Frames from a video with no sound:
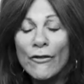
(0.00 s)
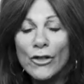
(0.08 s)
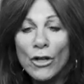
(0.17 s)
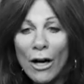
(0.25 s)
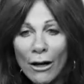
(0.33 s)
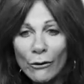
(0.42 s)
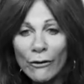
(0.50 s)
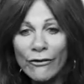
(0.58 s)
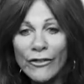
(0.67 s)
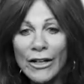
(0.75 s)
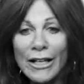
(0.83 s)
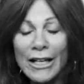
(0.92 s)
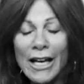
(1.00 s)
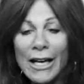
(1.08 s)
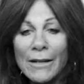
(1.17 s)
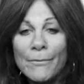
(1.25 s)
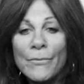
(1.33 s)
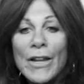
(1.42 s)
Photography
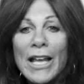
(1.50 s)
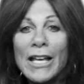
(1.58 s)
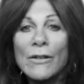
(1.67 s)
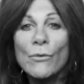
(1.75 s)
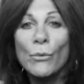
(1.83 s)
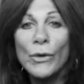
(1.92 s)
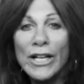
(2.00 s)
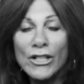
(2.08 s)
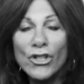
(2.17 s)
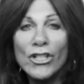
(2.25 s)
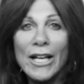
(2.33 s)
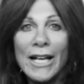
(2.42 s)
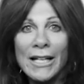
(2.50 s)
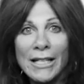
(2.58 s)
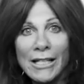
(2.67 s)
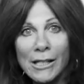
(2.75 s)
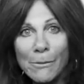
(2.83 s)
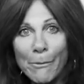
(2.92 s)
can enrich and
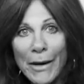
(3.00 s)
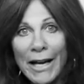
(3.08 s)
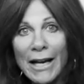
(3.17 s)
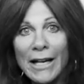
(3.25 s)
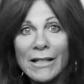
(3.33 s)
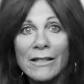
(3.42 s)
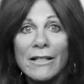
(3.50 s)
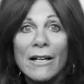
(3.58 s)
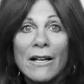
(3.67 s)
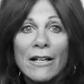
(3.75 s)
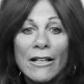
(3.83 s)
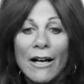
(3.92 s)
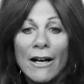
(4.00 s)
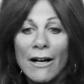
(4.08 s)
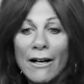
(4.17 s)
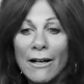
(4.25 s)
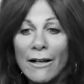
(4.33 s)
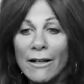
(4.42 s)
expand
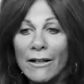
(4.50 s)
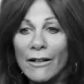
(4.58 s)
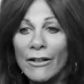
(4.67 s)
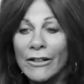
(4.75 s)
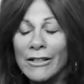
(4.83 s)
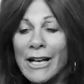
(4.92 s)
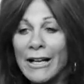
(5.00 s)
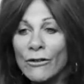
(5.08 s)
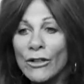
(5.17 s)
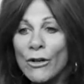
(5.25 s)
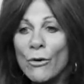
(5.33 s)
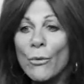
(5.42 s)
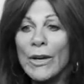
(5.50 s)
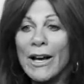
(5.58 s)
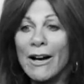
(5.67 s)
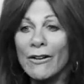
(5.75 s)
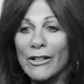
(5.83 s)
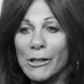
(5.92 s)
not only who we
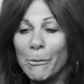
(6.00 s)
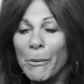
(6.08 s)
are as